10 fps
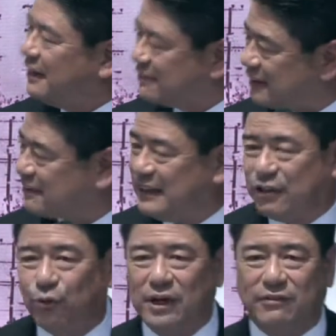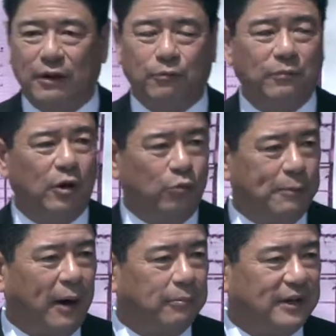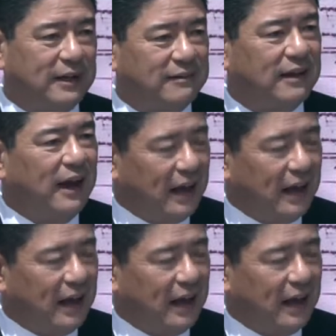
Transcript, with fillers: 63 of them Republicans,